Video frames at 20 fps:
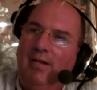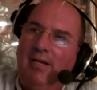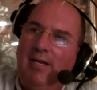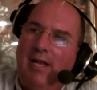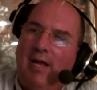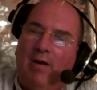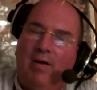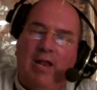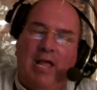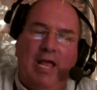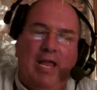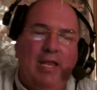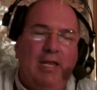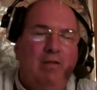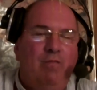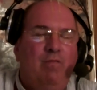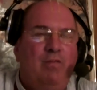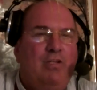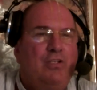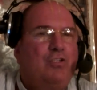
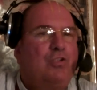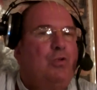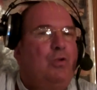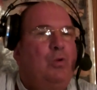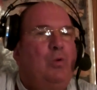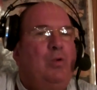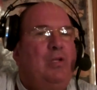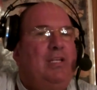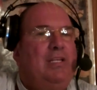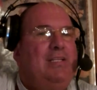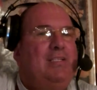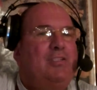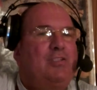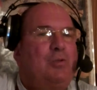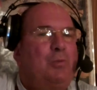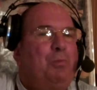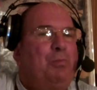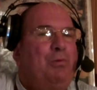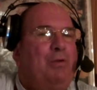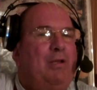Narayan Vishnu, he's
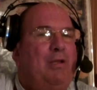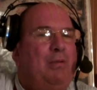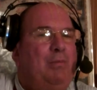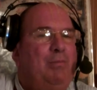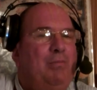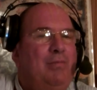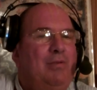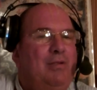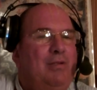supreme.